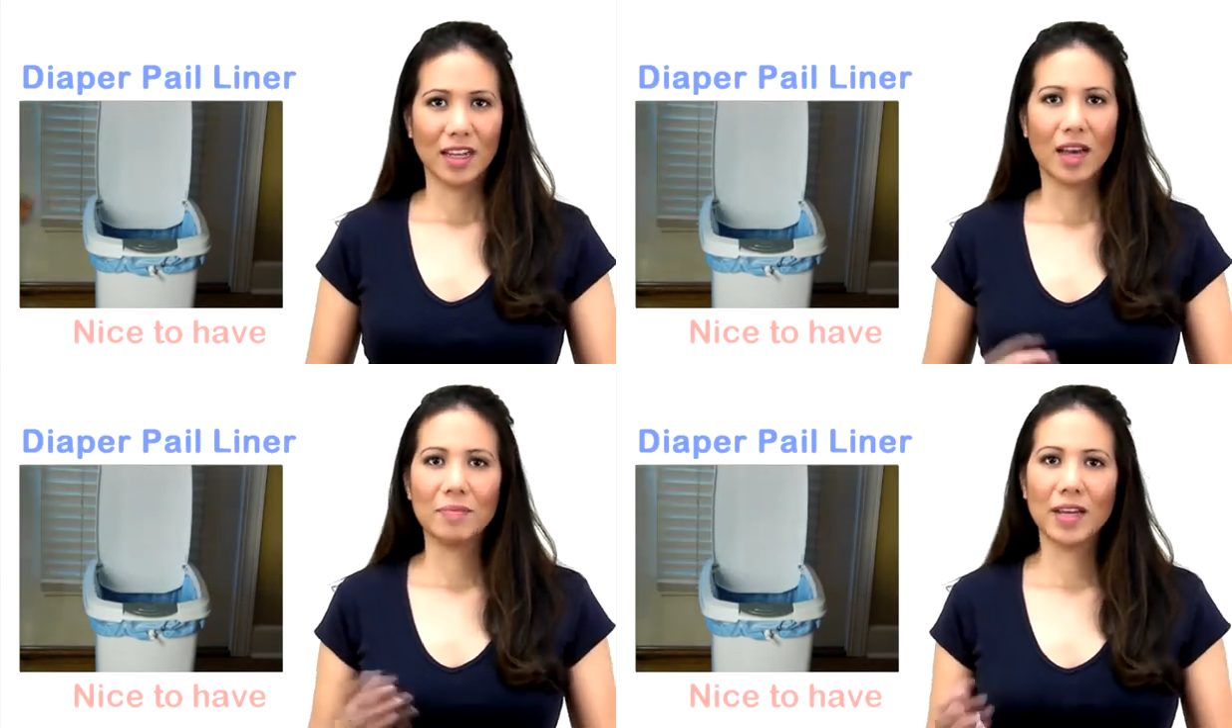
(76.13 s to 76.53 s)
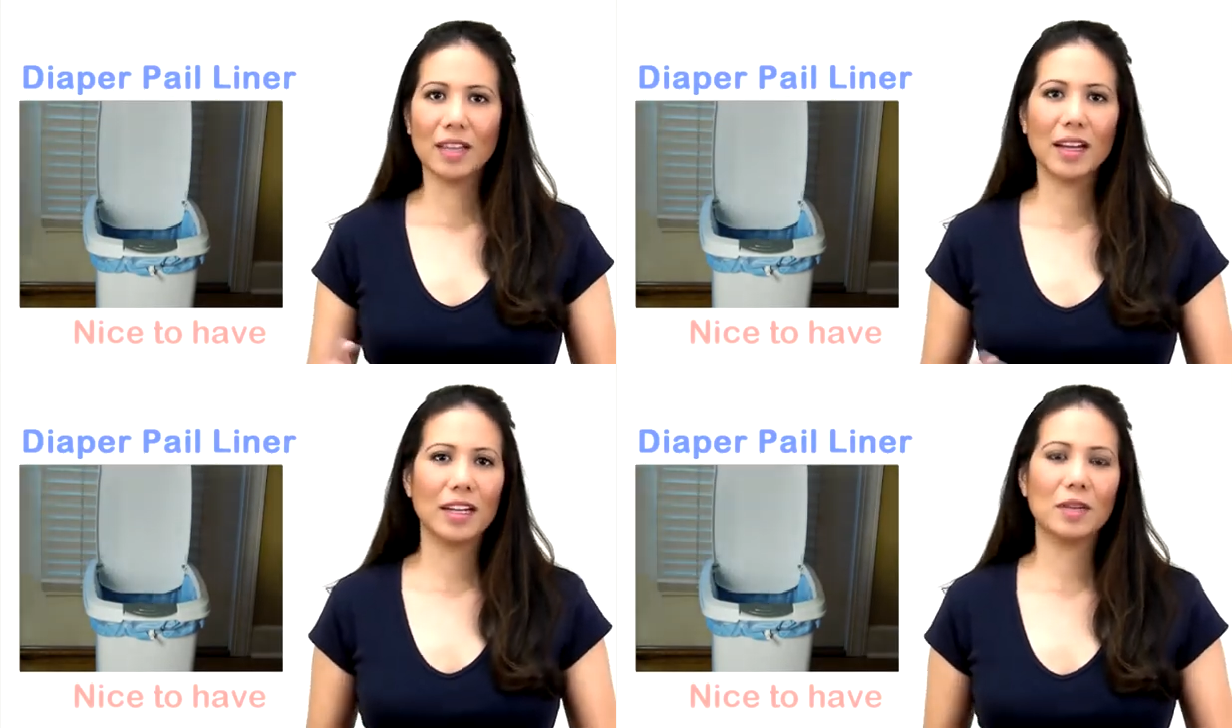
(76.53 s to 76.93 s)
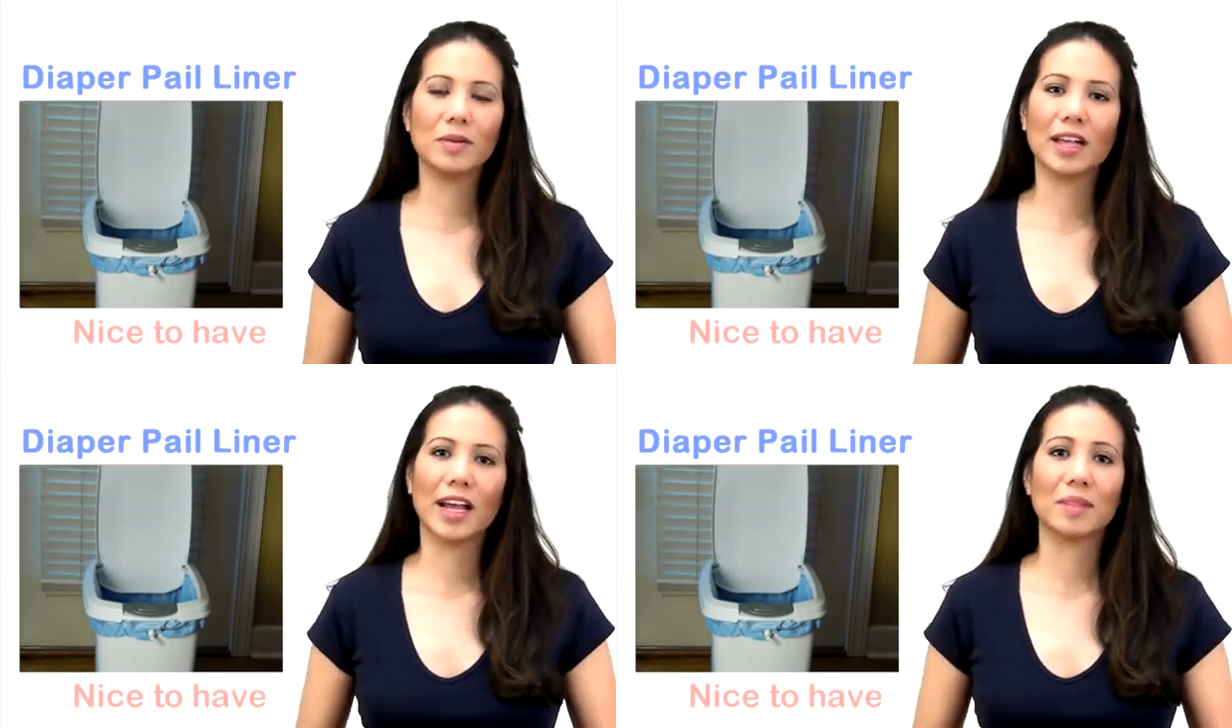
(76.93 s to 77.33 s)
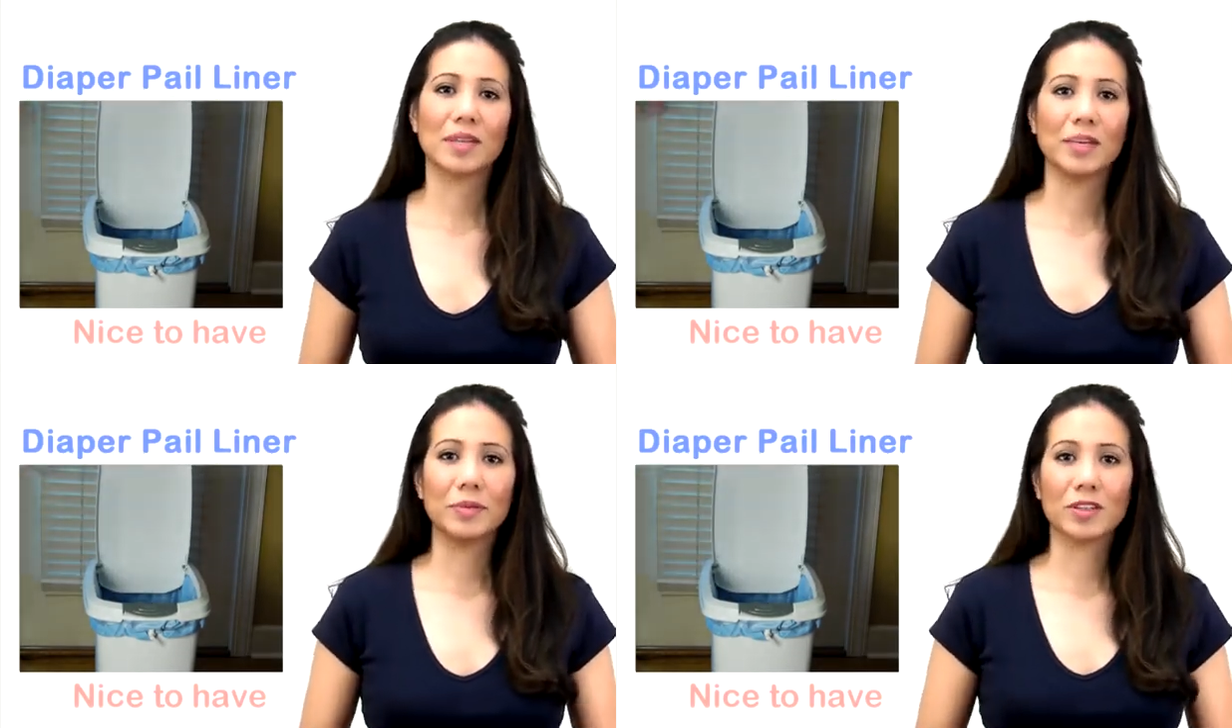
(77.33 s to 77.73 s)
A pail liner will
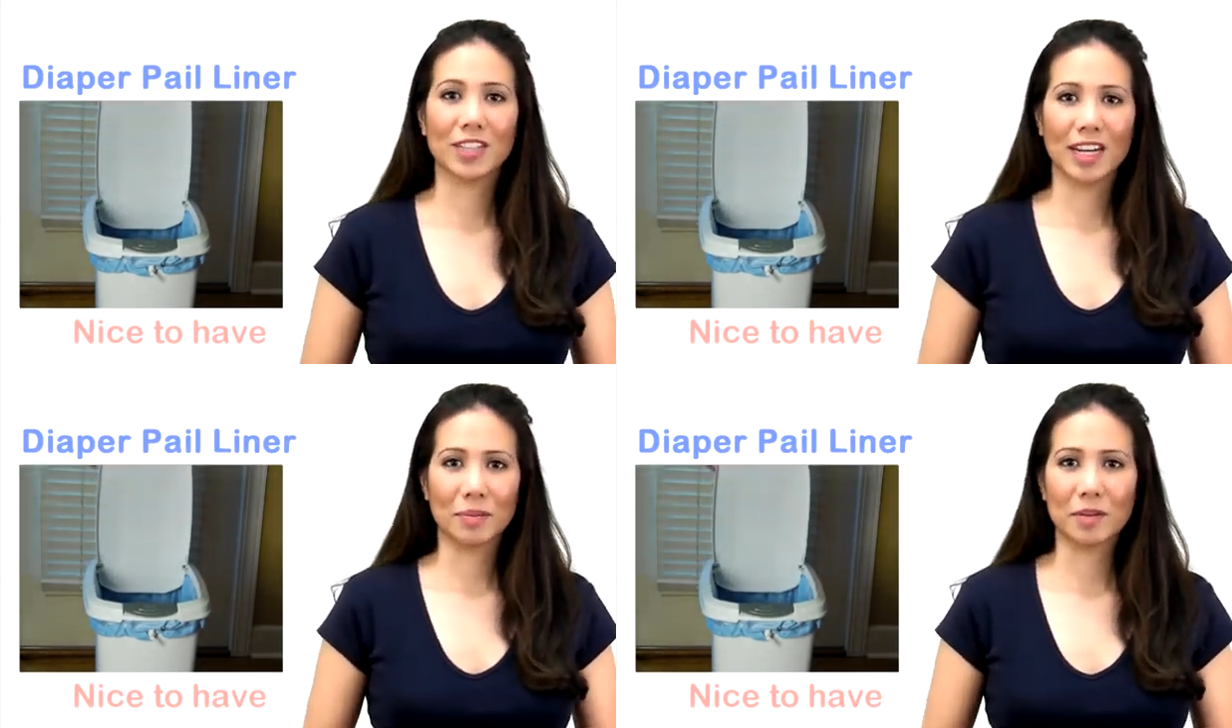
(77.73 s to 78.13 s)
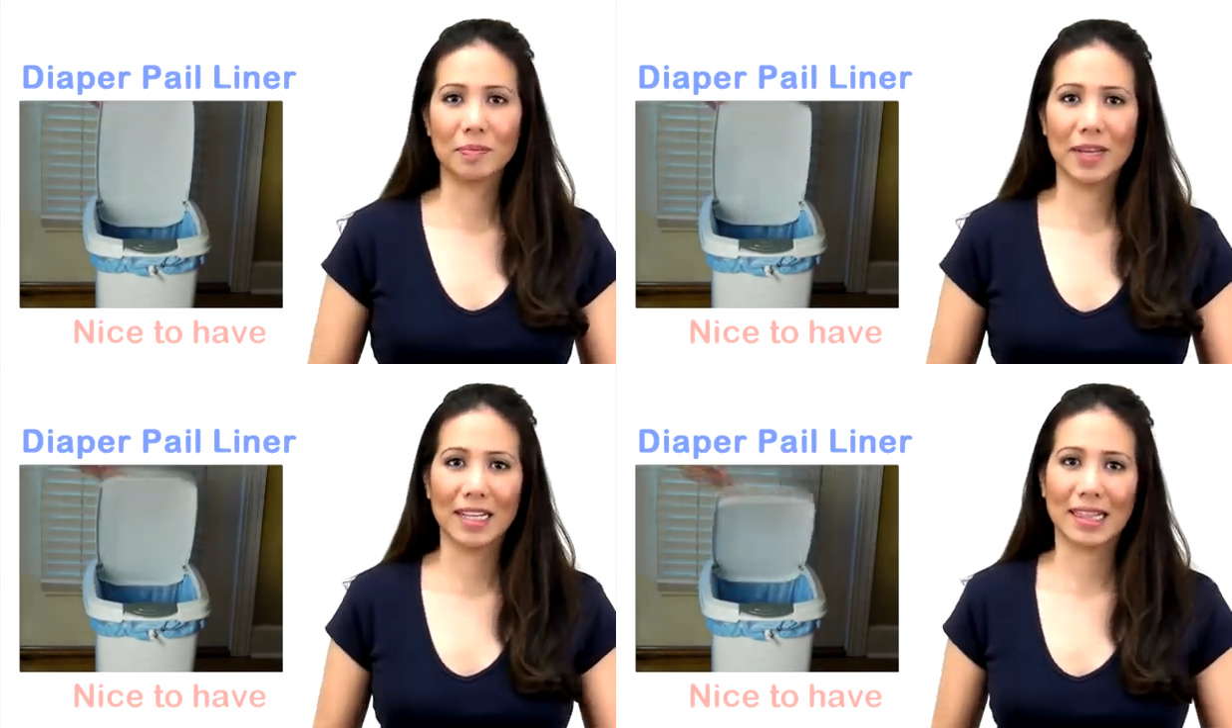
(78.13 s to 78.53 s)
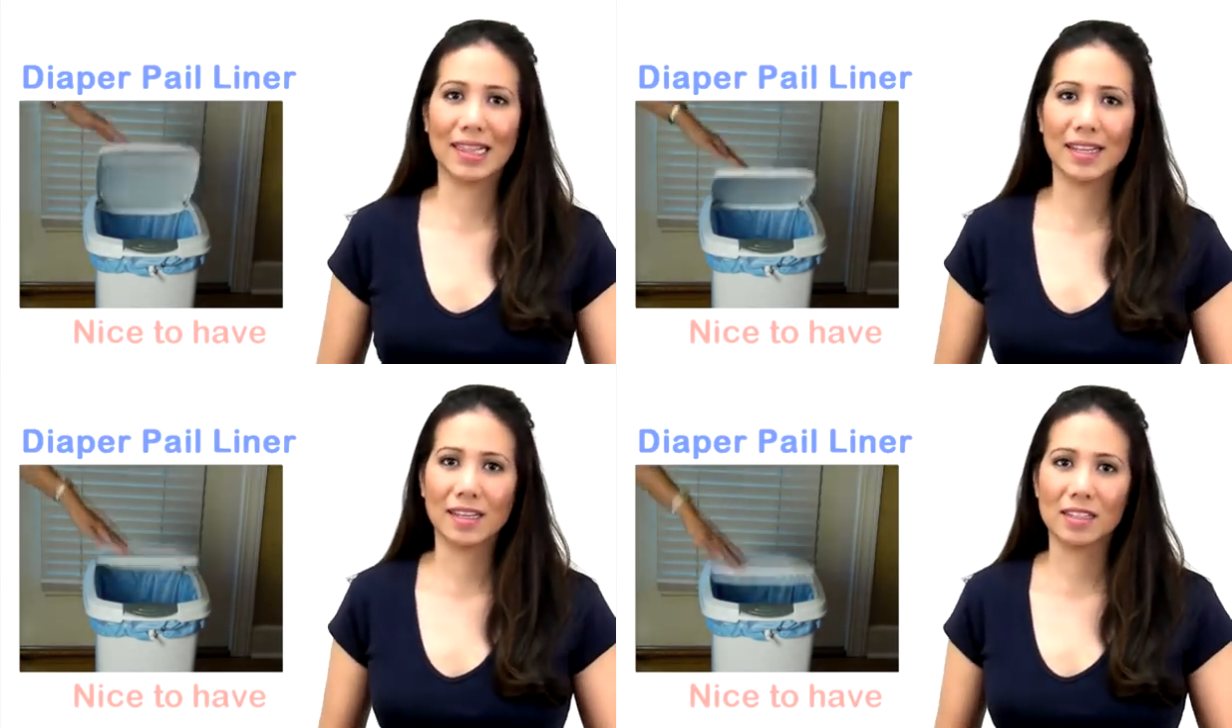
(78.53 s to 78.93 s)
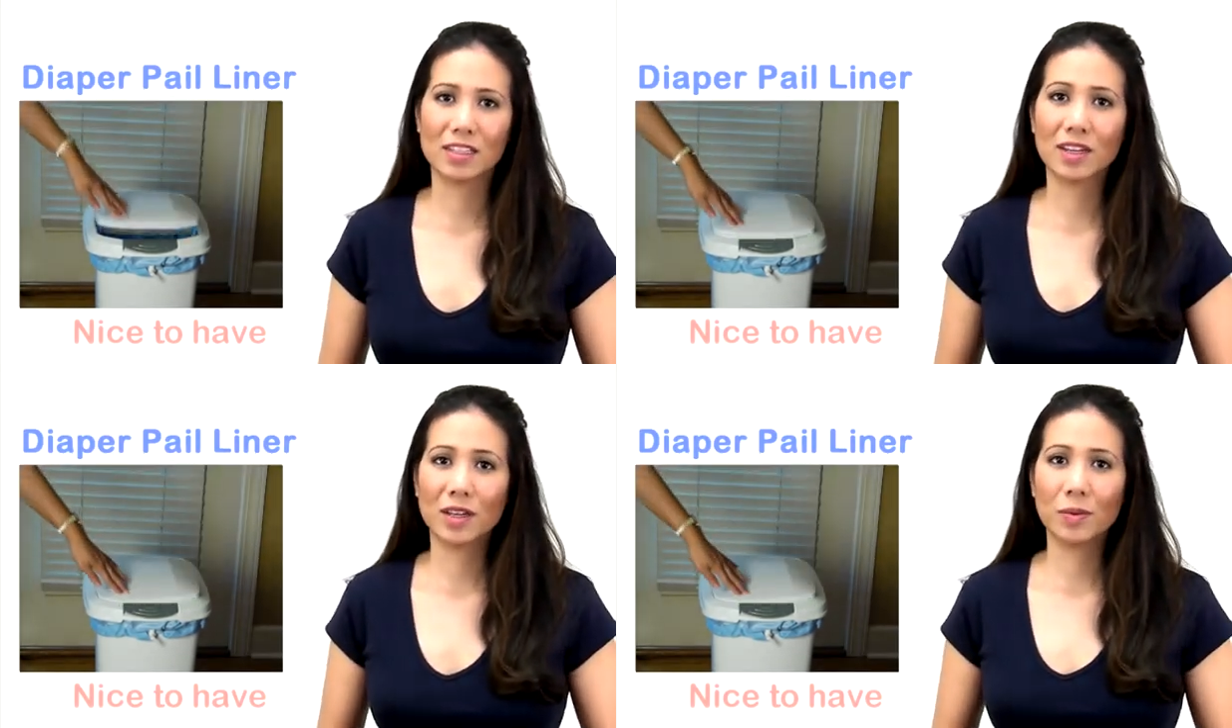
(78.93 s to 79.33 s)
help keep your diaper pail clean
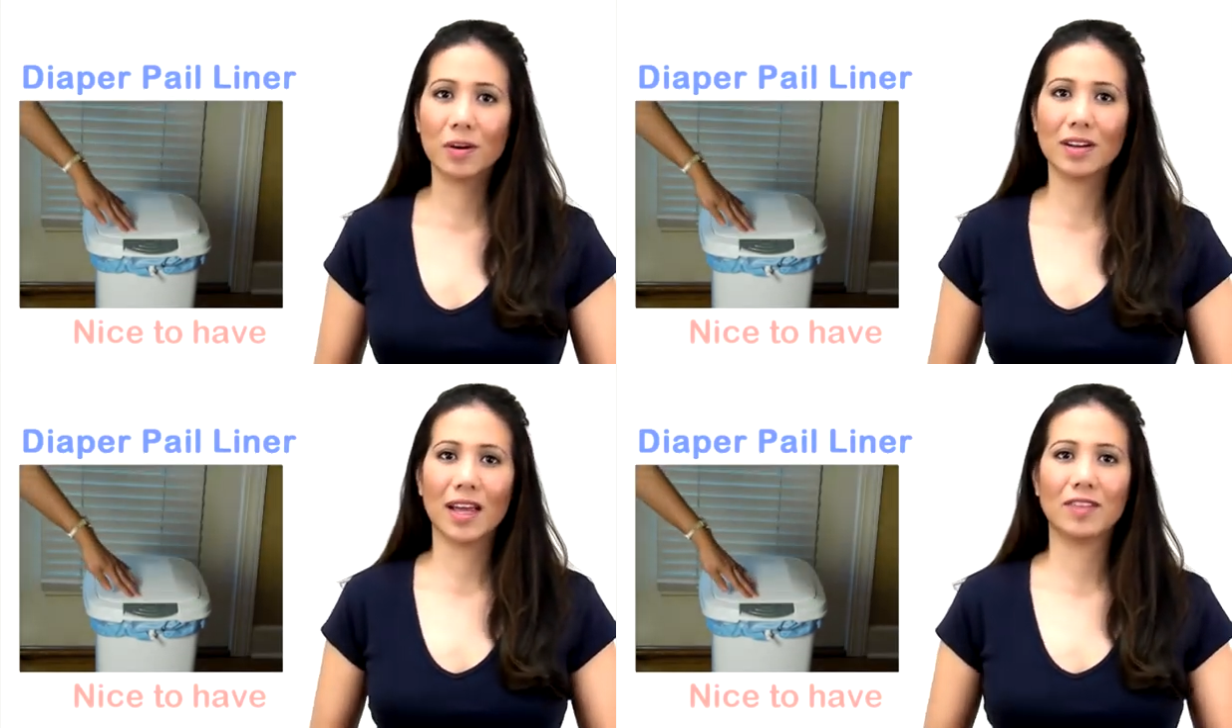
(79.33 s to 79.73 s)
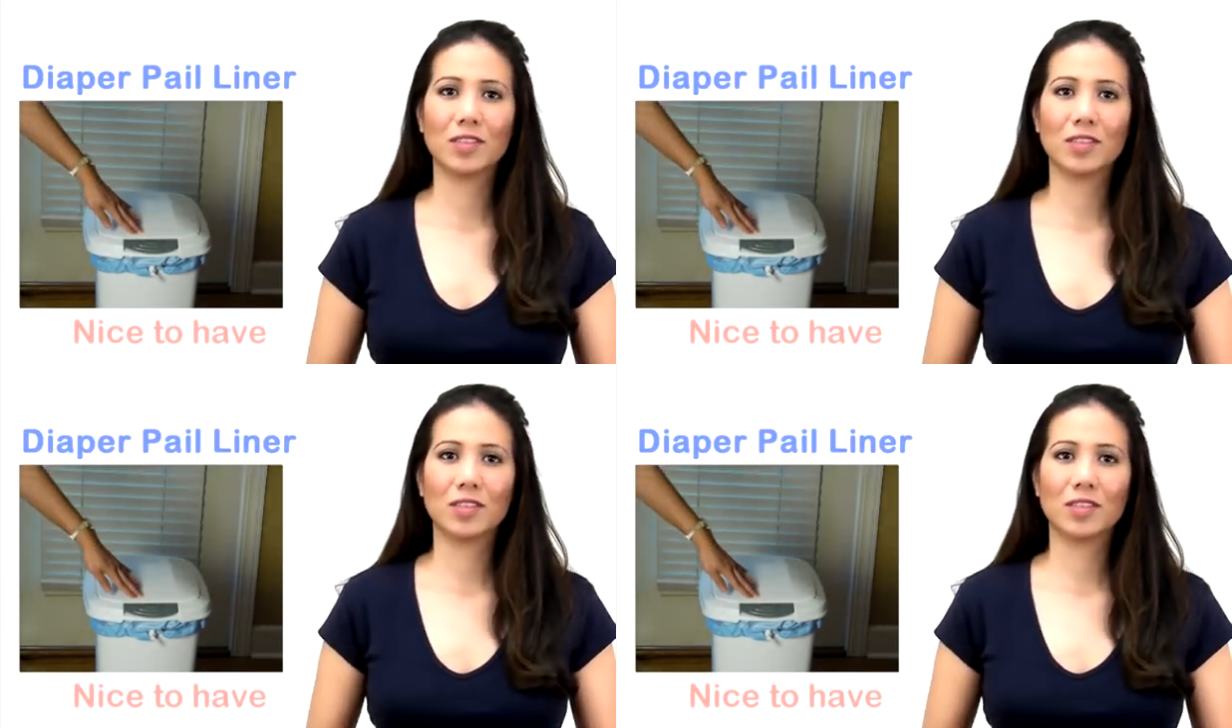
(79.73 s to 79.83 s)
so you won't have